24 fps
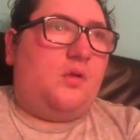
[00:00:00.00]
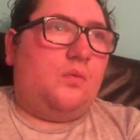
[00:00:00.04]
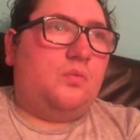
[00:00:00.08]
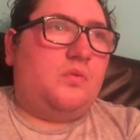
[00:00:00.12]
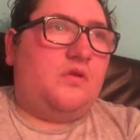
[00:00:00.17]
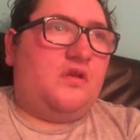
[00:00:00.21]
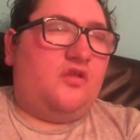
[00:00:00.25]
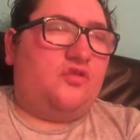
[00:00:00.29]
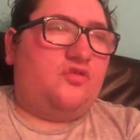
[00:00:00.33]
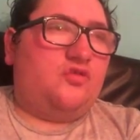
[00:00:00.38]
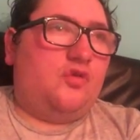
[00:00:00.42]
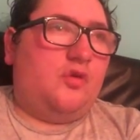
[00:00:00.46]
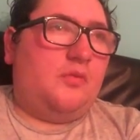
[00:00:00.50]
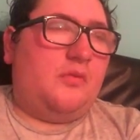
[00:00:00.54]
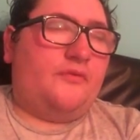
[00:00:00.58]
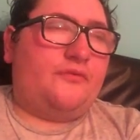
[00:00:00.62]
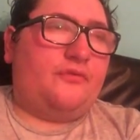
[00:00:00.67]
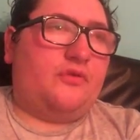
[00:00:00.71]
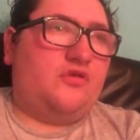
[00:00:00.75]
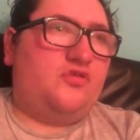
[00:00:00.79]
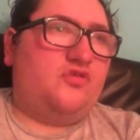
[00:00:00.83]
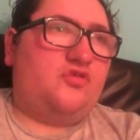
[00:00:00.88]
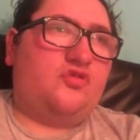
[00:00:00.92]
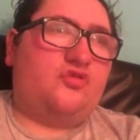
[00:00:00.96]
when I saw my
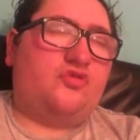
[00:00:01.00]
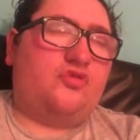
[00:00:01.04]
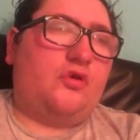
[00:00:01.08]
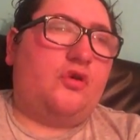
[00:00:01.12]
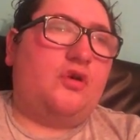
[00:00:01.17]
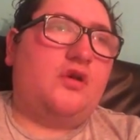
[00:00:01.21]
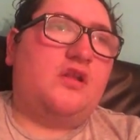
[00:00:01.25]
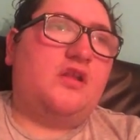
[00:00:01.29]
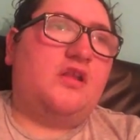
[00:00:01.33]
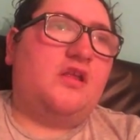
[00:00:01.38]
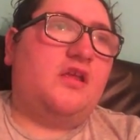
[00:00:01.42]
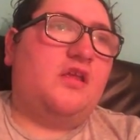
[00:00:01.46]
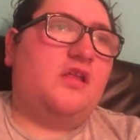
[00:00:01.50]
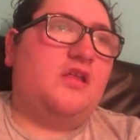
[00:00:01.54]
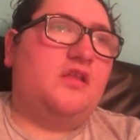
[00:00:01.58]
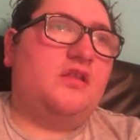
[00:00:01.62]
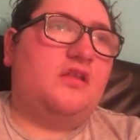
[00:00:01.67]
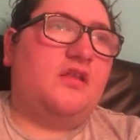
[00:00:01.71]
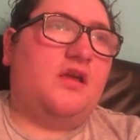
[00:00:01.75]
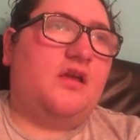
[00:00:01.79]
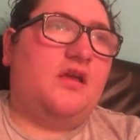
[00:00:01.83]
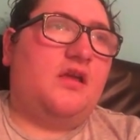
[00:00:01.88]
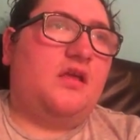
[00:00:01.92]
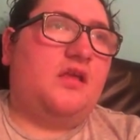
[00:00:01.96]
friends struggling
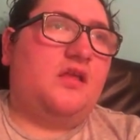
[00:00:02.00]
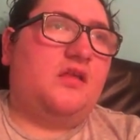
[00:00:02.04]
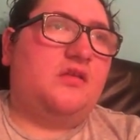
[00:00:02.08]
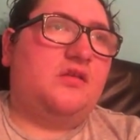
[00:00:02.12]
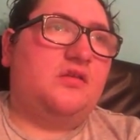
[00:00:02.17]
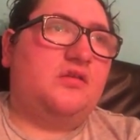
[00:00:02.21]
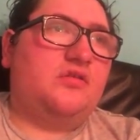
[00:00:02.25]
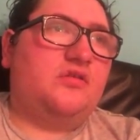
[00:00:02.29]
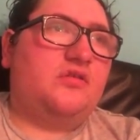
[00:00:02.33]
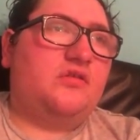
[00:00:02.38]
and